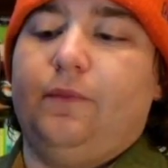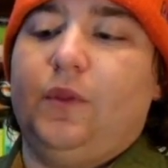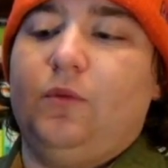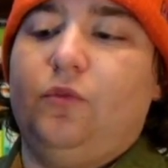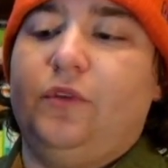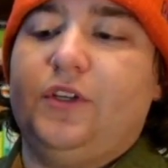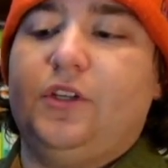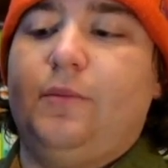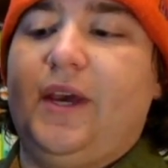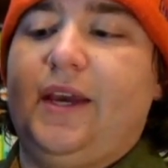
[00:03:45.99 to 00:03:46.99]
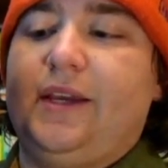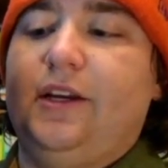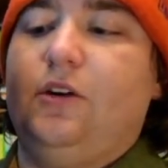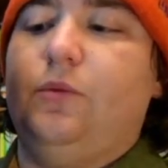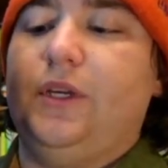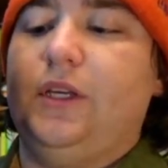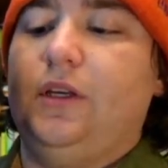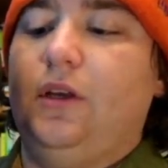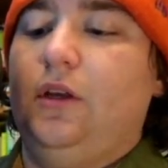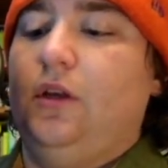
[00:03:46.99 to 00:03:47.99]
moving to the back here, we
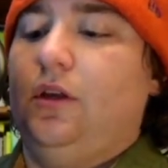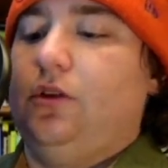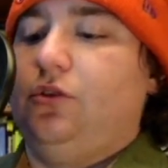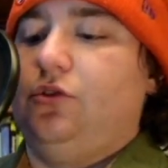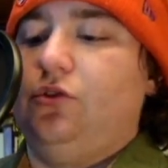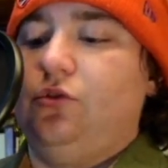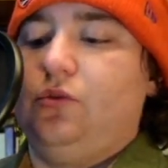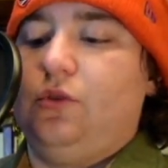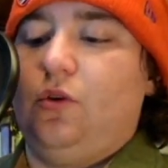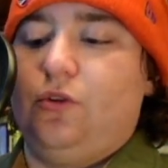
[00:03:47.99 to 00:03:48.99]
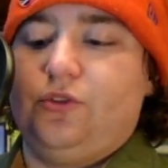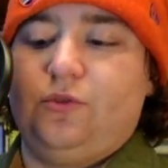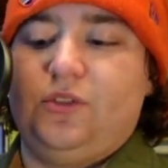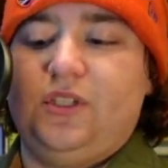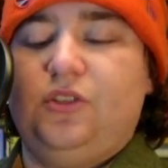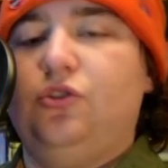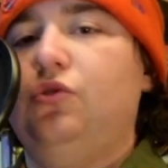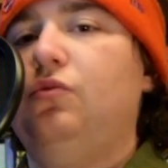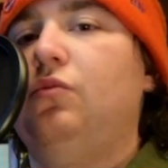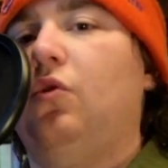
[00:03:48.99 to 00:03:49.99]
do also see
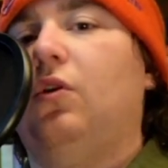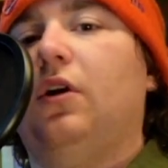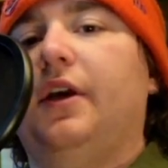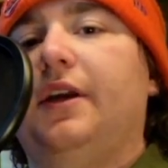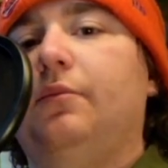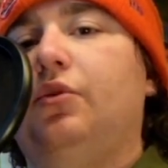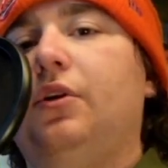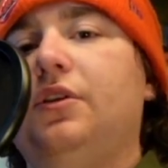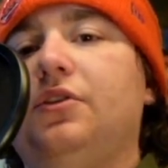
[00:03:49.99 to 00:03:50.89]
2 more inputs.